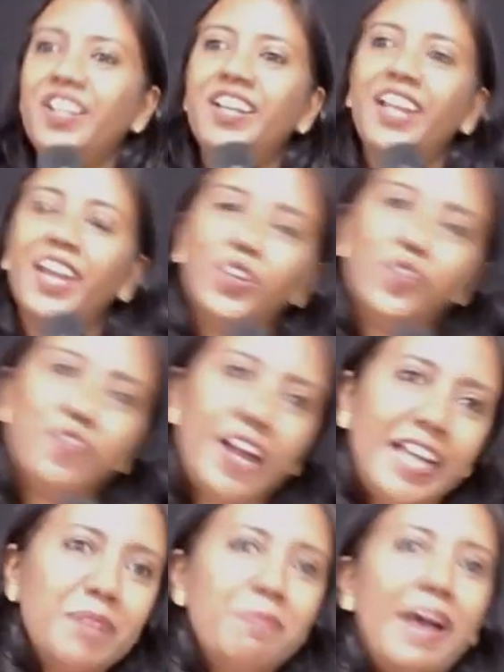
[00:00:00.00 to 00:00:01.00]
day, you
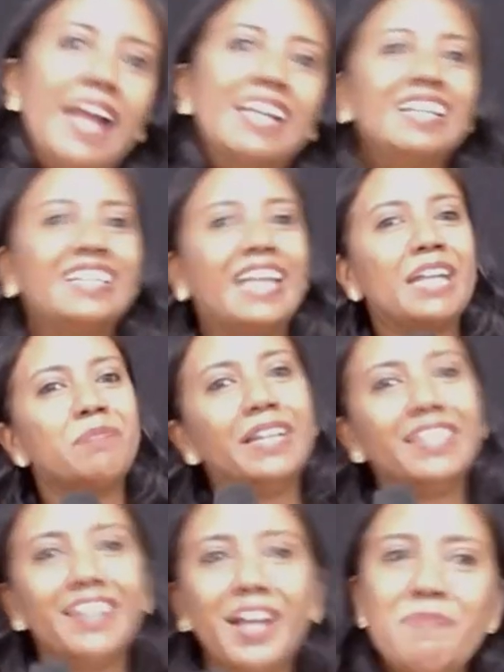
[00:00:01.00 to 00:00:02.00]
fight a battle, get
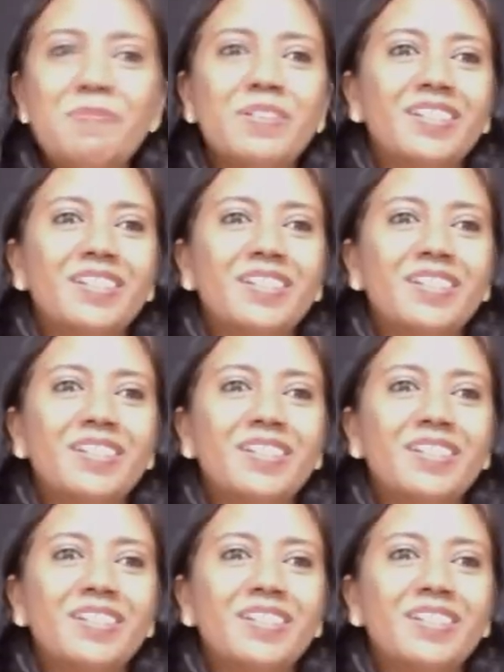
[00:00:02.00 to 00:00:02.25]
beaten up,